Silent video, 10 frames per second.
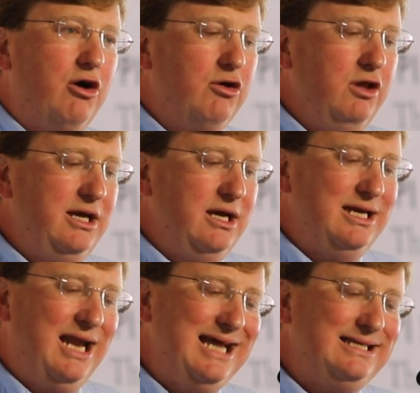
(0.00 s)
early
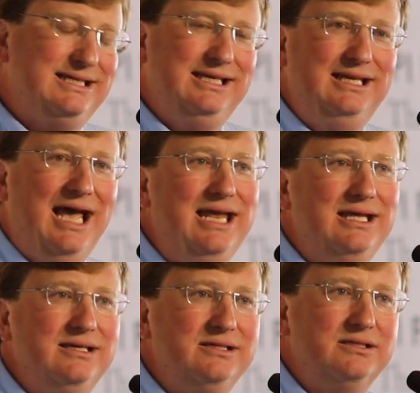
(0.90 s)

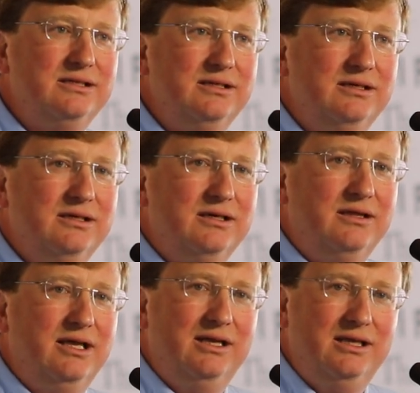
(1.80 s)
1980s
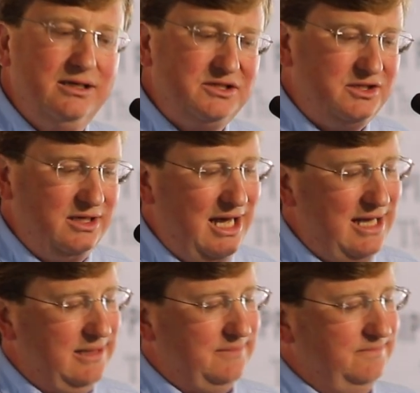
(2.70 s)
than it is
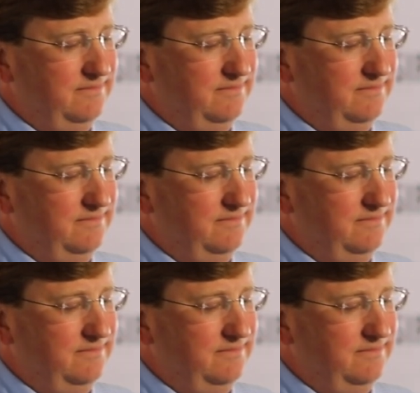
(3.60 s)
today.